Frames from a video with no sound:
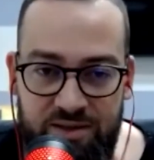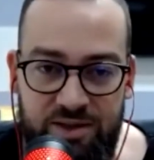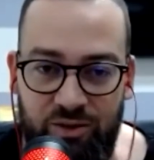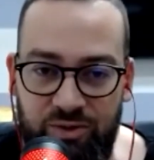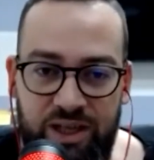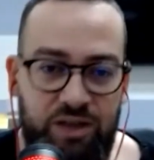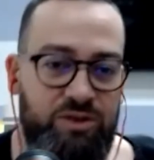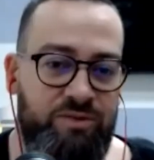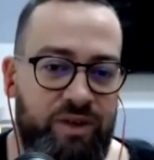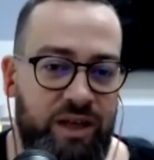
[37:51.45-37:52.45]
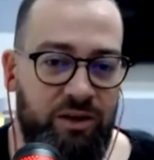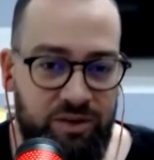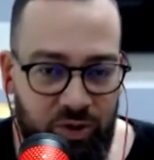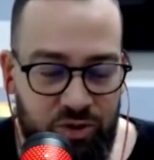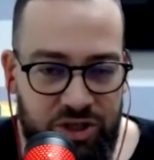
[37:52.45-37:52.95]
so without without
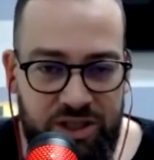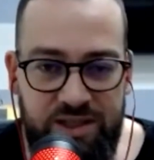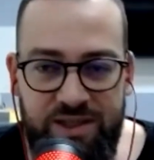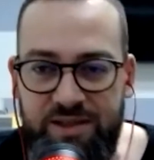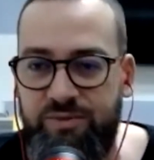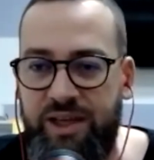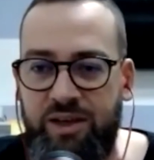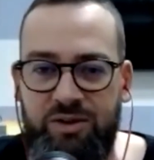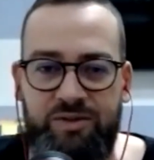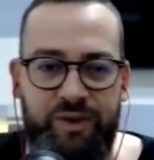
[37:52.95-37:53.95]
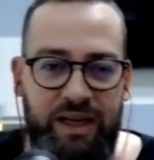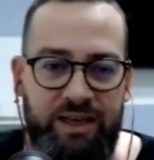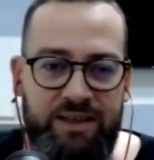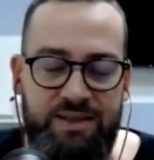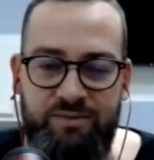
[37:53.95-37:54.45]
emotions without
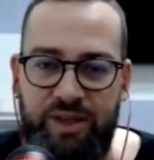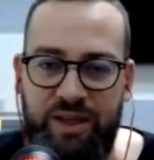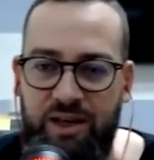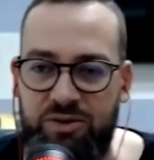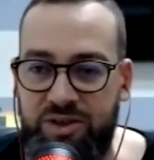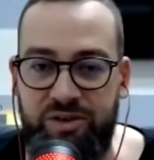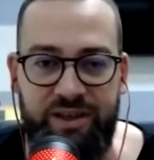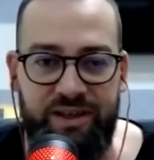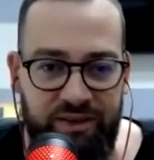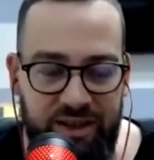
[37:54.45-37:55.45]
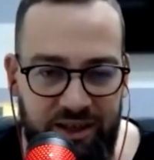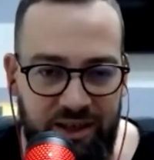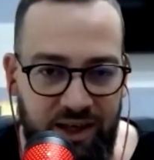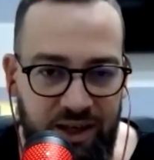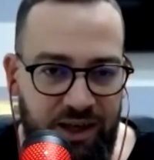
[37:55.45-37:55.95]
feelings without creativity